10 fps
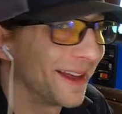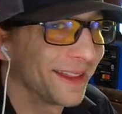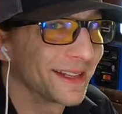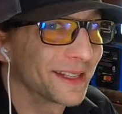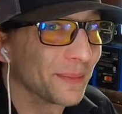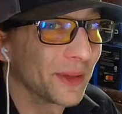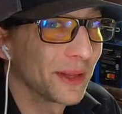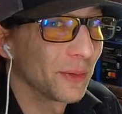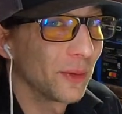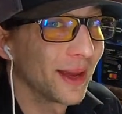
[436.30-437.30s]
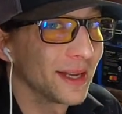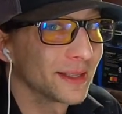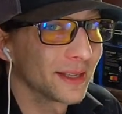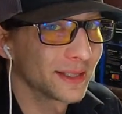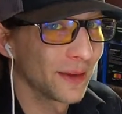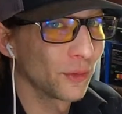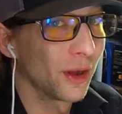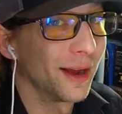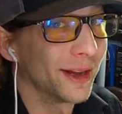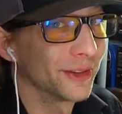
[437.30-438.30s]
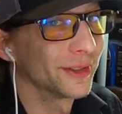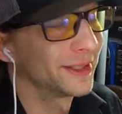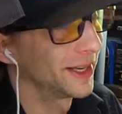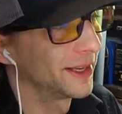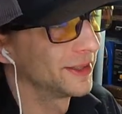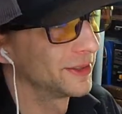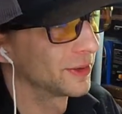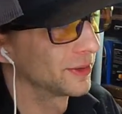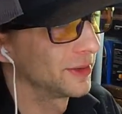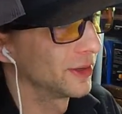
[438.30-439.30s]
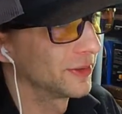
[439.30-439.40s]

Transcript: think something that weighs several hundred tons or,